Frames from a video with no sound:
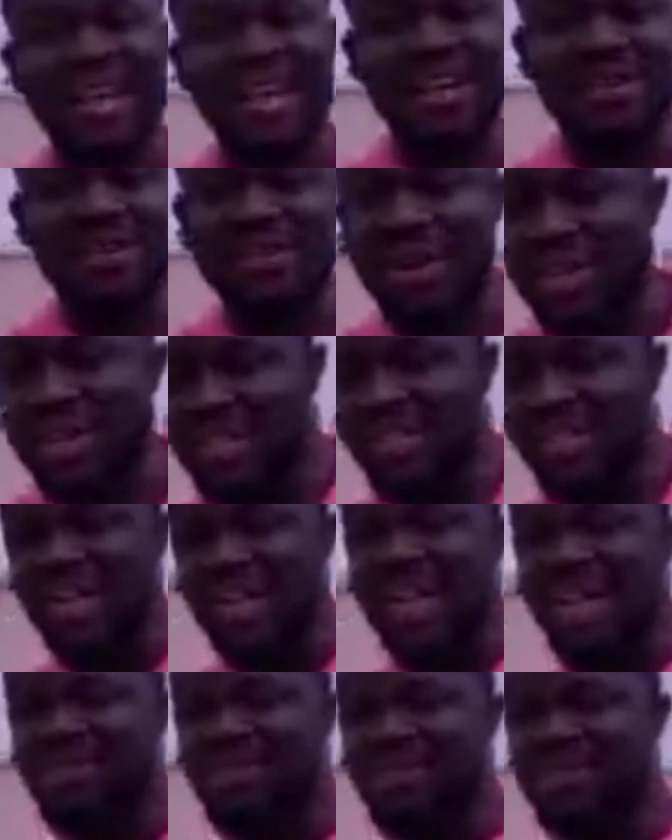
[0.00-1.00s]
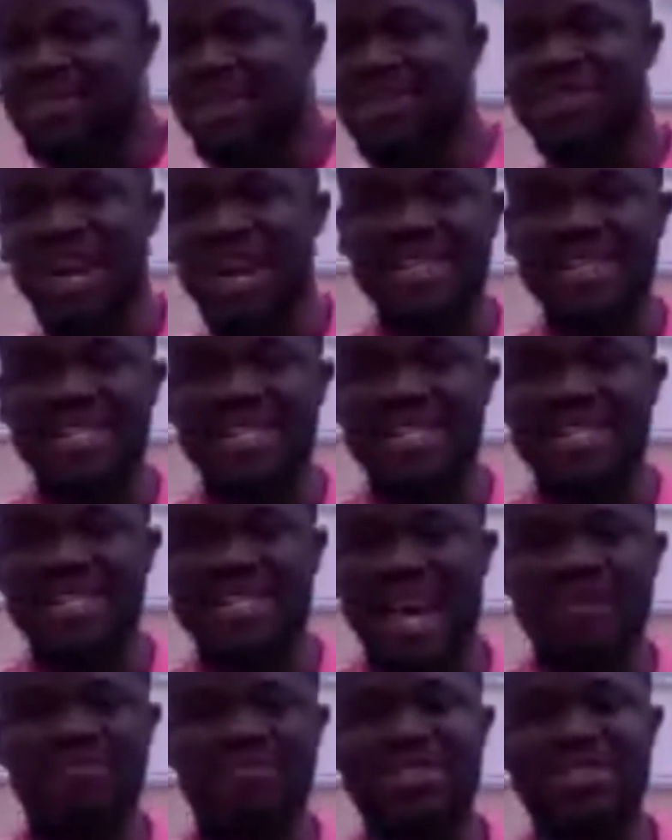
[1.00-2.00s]
started rushing, and I'm sure you guys
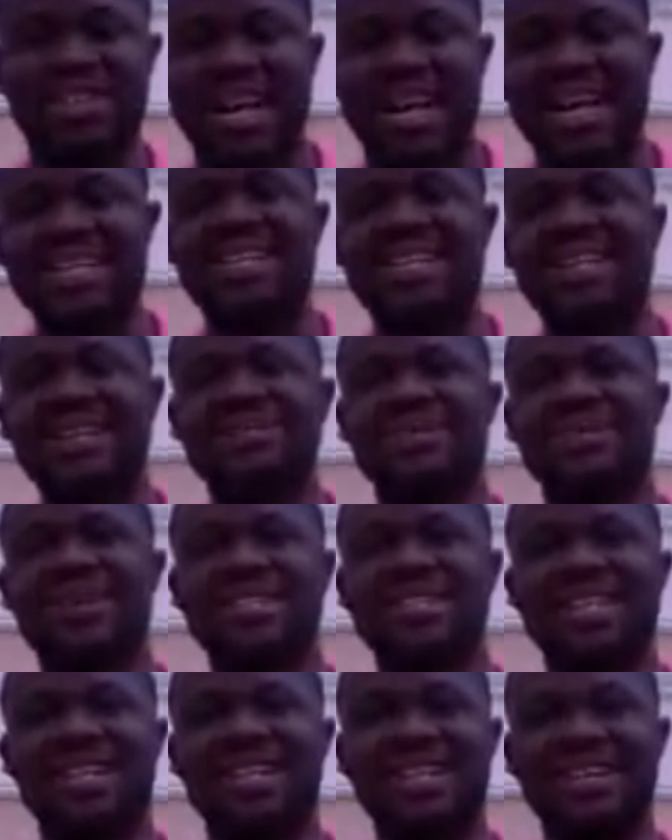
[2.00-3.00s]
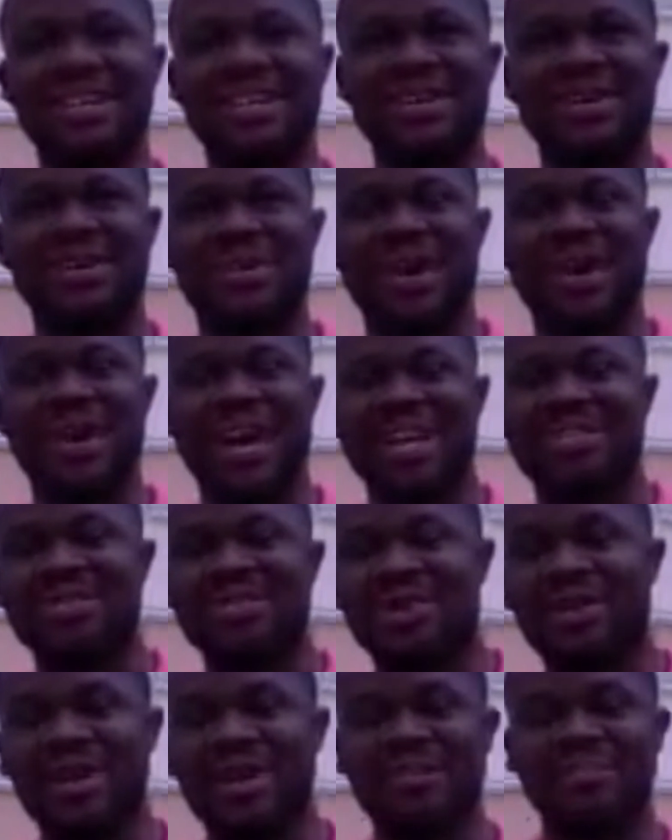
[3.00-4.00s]
captured that because you know I
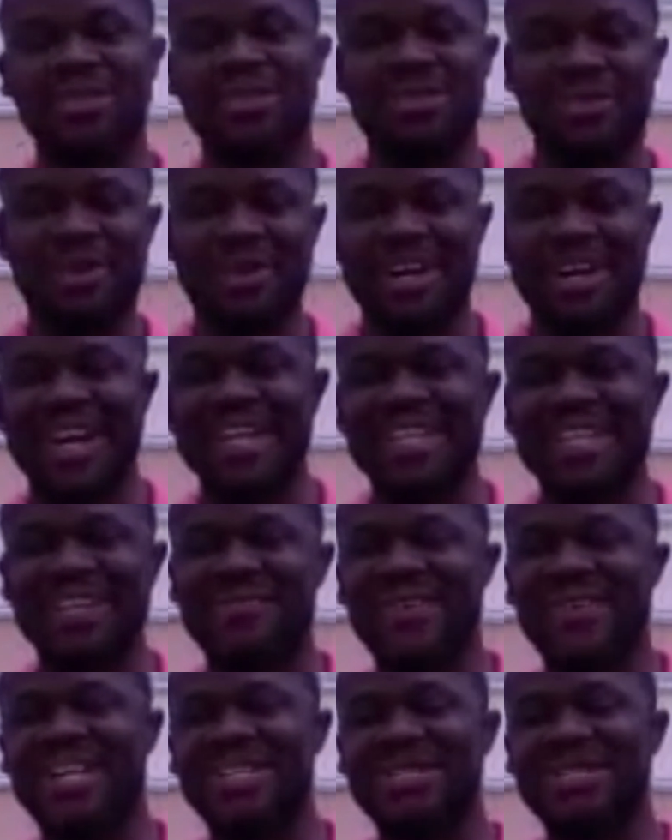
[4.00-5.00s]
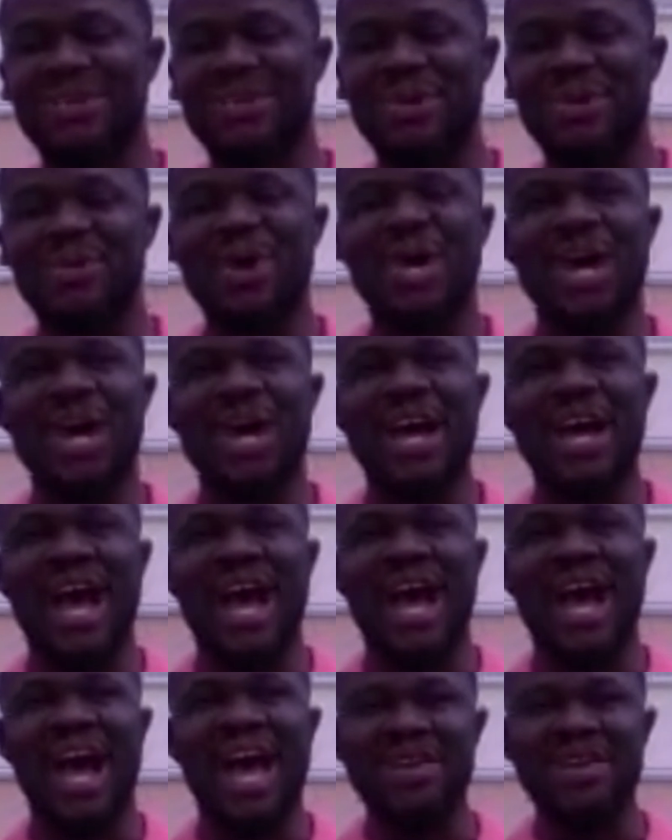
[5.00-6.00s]
saw um, Sowore at the event, so
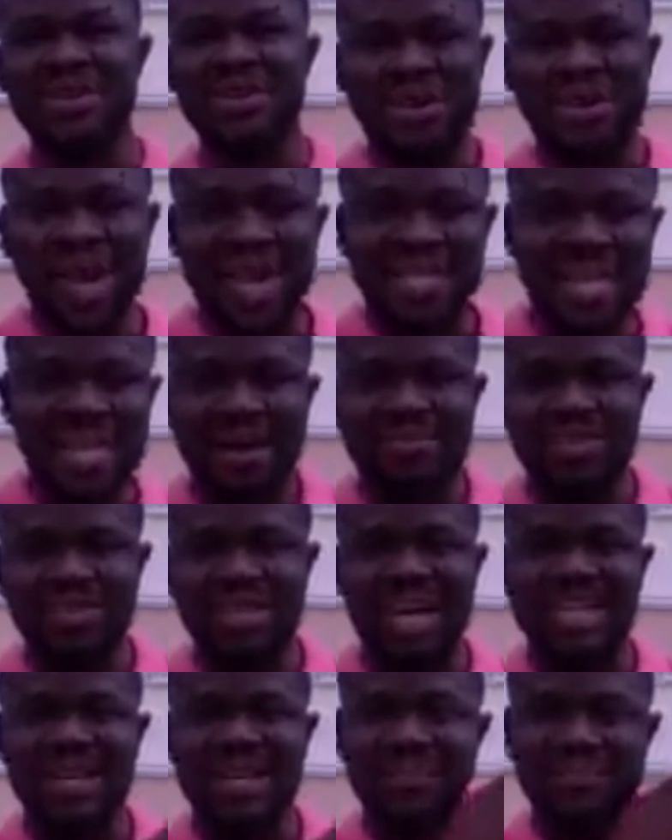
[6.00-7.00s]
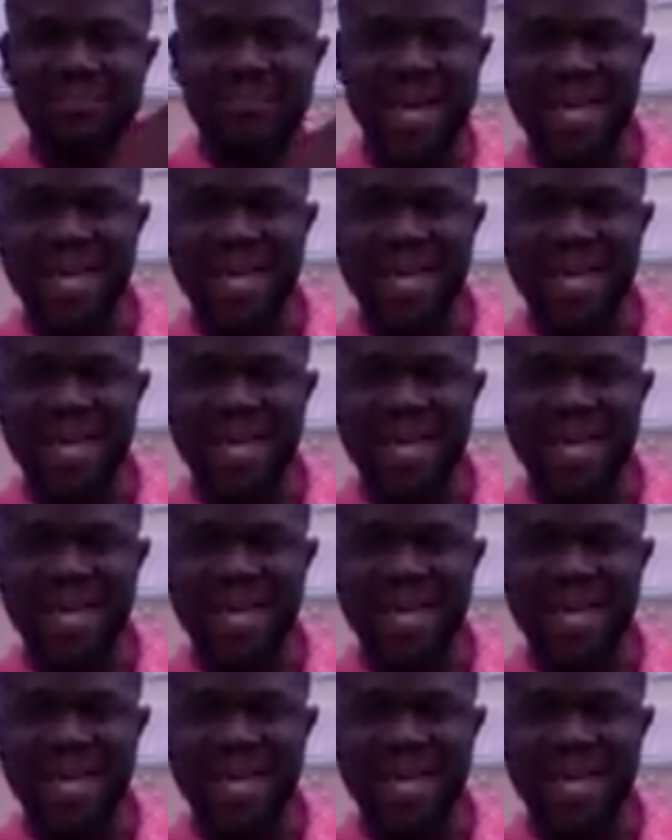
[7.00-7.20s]
I know you guys captured that. The